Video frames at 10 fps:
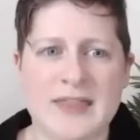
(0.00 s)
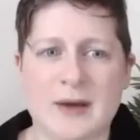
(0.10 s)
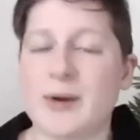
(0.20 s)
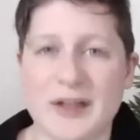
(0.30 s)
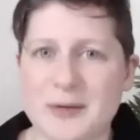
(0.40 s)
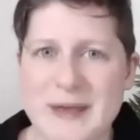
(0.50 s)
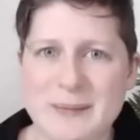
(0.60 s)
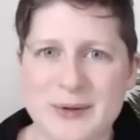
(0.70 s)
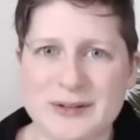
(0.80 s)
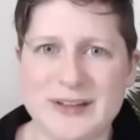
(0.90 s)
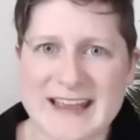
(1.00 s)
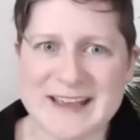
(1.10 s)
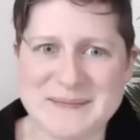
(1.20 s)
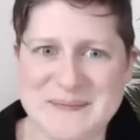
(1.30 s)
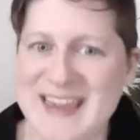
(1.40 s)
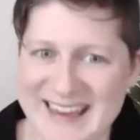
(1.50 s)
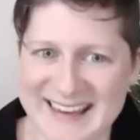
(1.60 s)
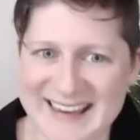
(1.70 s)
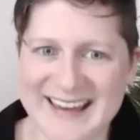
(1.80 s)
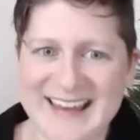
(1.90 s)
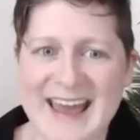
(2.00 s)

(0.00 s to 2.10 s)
There were other people like me,